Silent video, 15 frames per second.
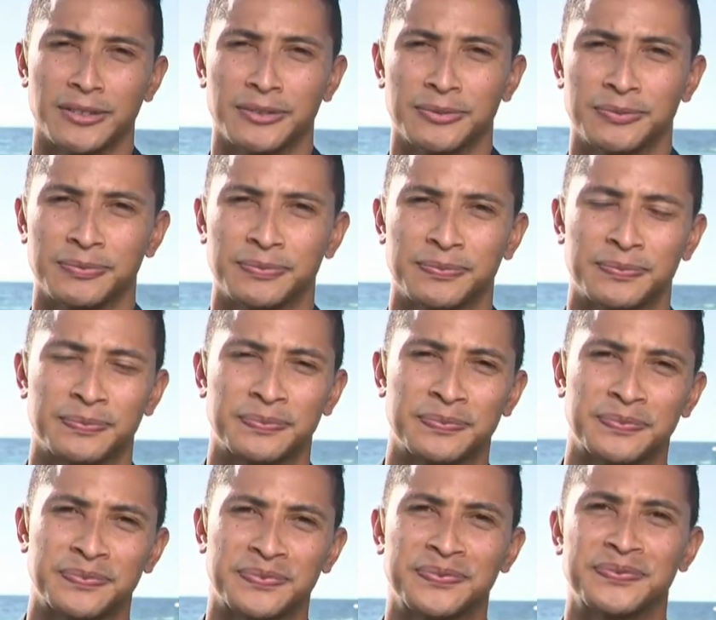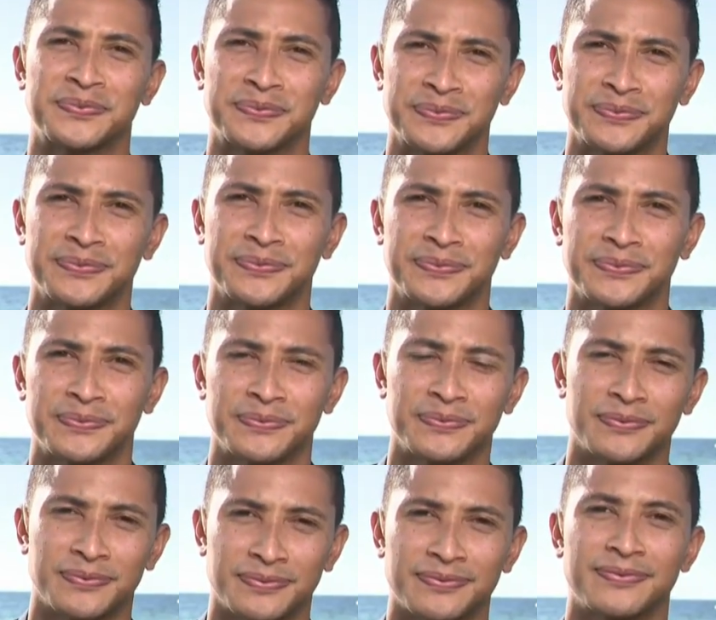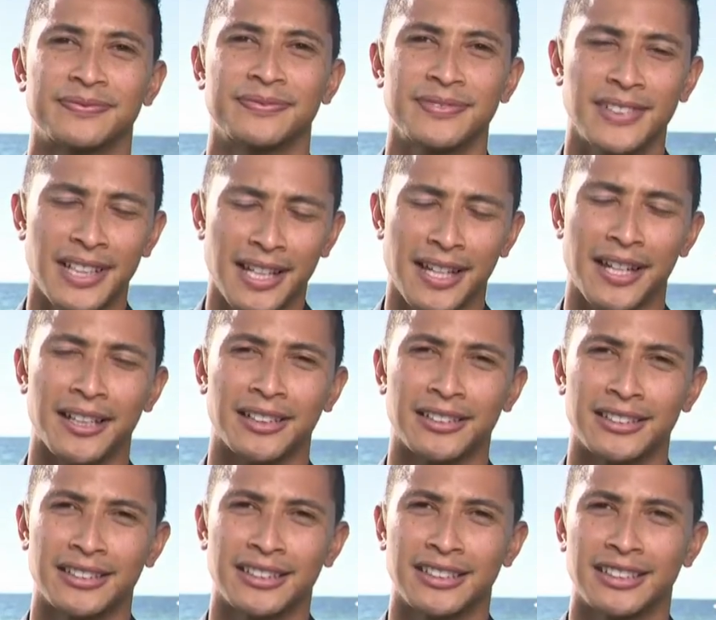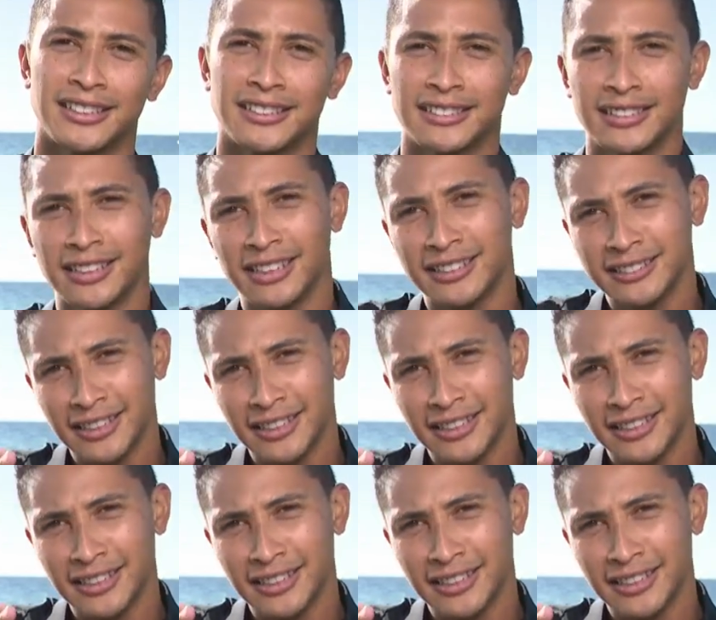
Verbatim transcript: Okay. okay. The well, Caribbean. They're beautiful to look at, that's for sure. Yeah.